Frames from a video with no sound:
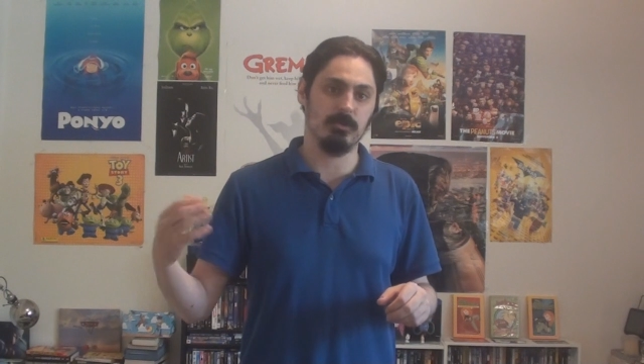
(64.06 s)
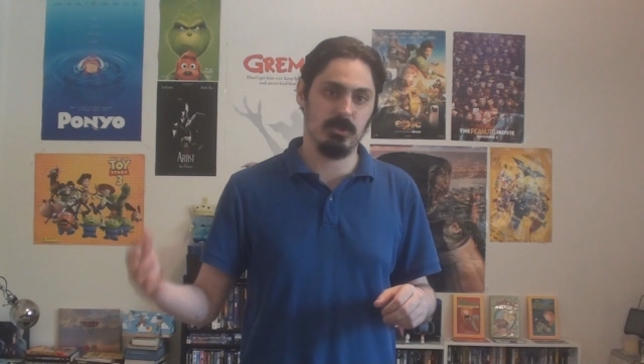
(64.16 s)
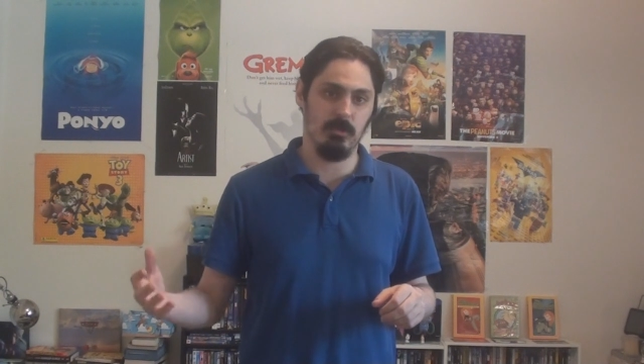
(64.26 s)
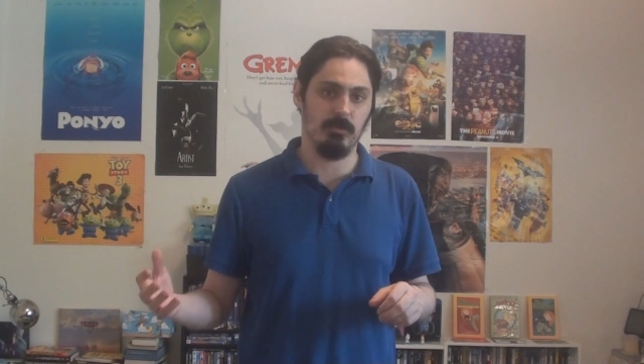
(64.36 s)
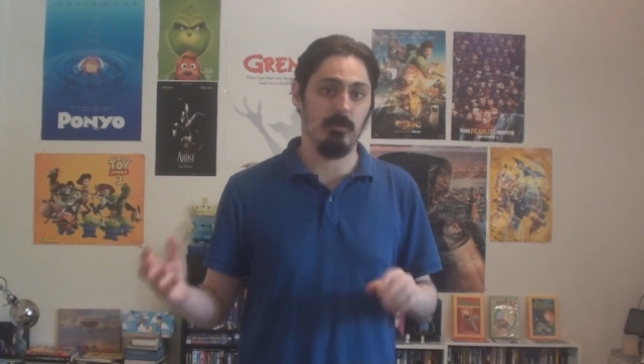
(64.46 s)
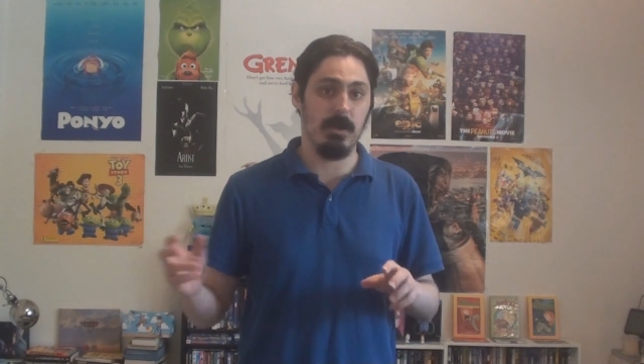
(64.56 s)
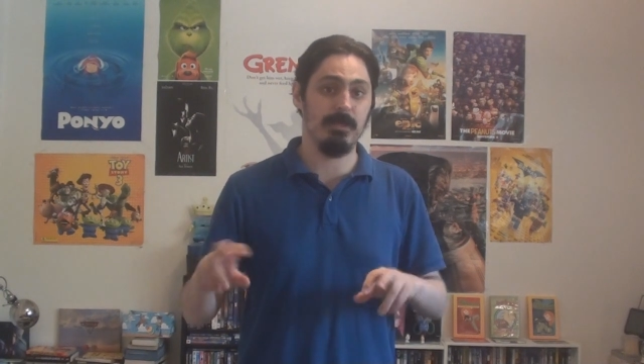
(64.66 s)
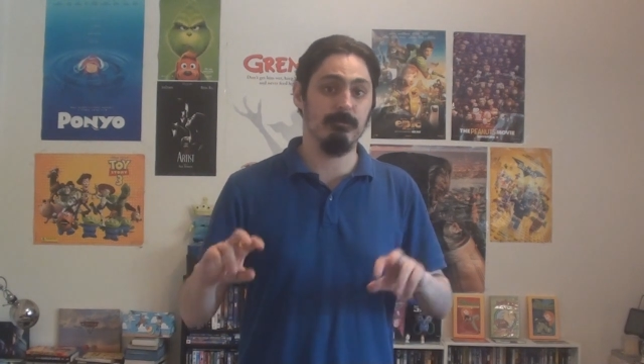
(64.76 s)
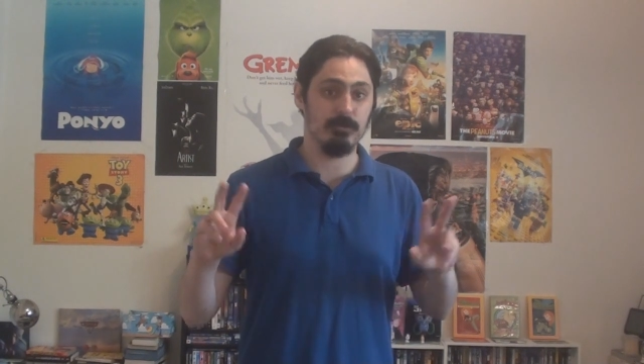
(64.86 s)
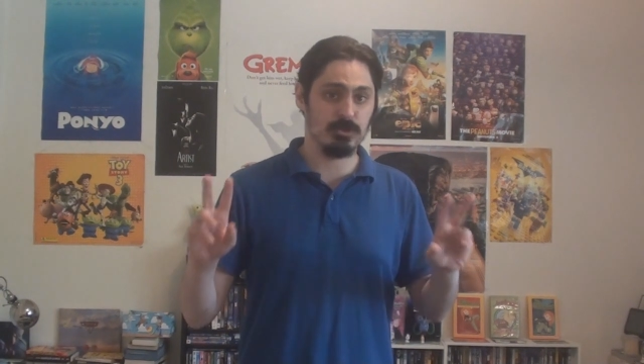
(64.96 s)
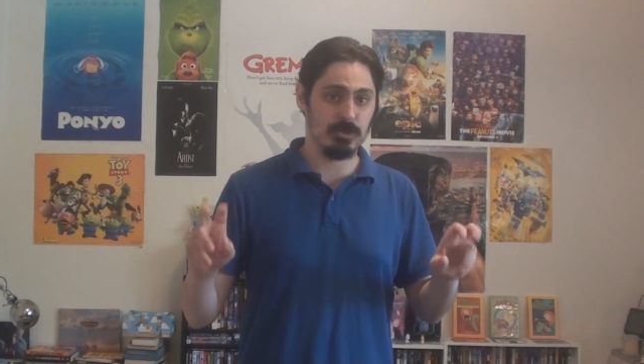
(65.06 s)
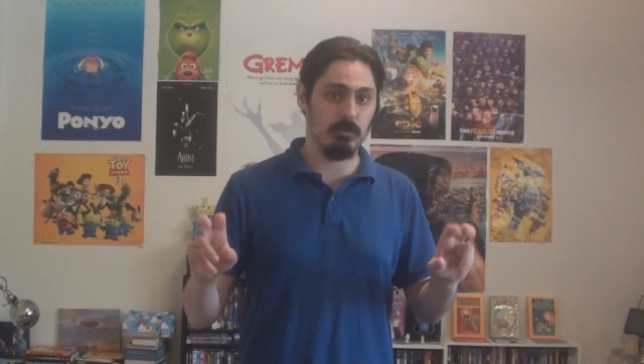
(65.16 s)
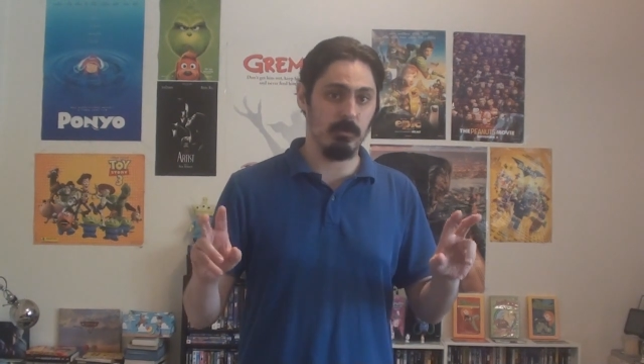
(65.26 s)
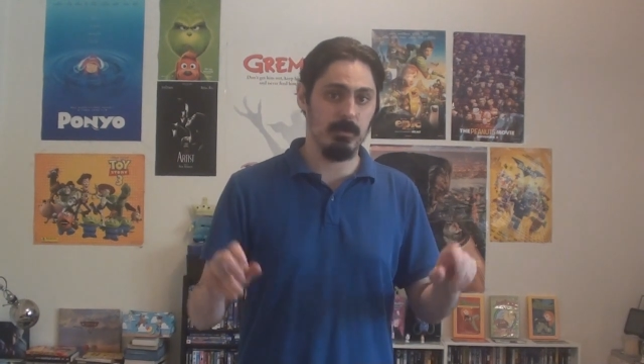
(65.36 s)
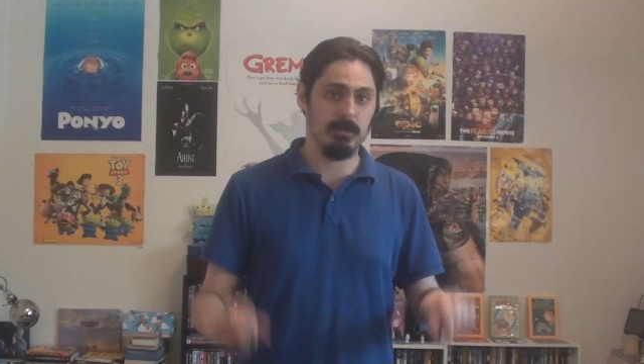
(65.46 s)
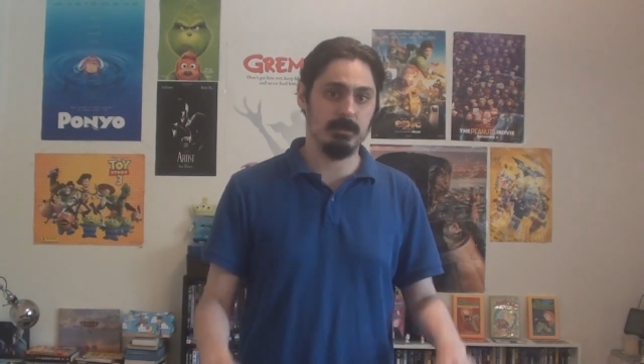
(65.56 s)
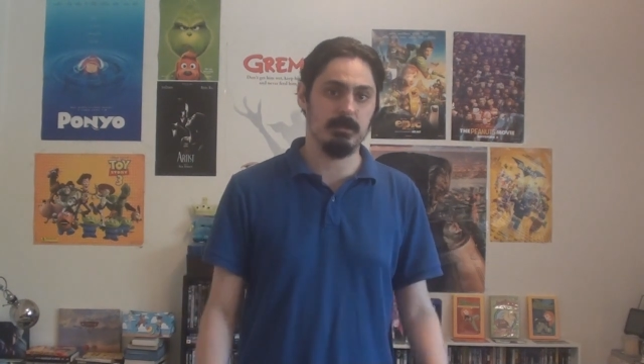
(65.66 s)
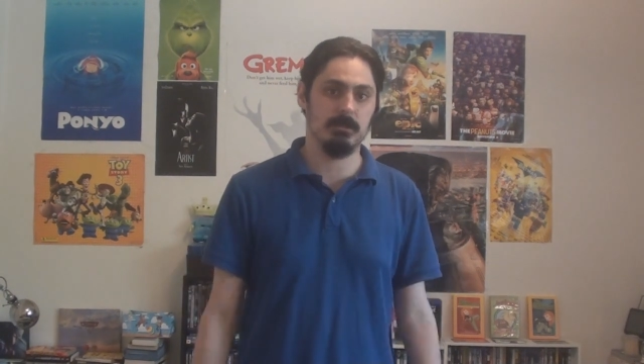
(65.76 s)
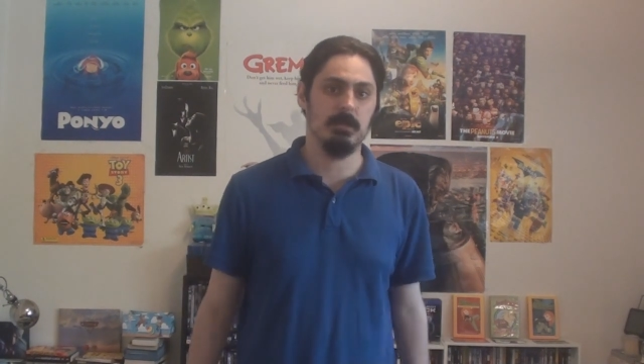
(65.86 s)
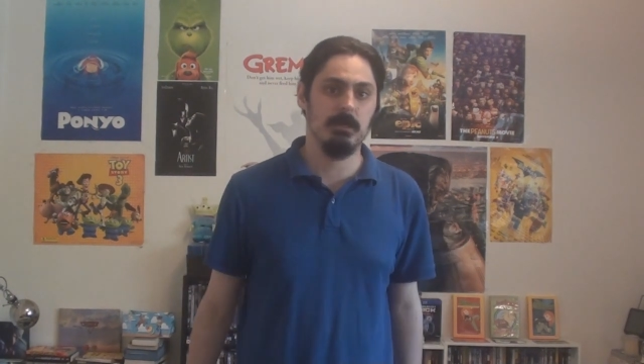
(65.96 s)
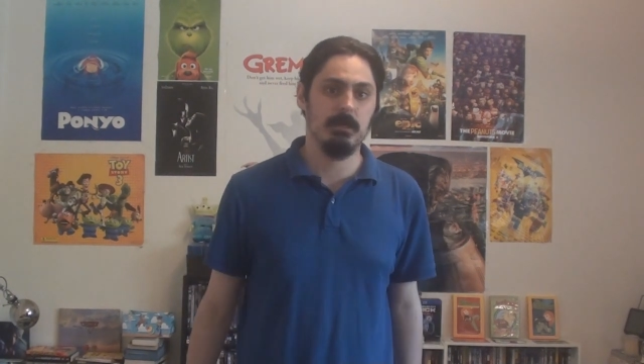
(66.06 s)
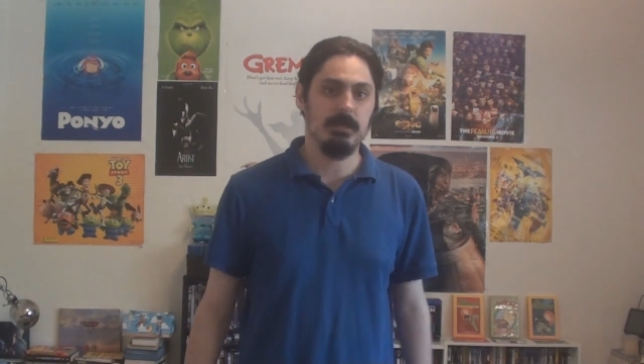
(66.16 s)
young children rather than for general audiences.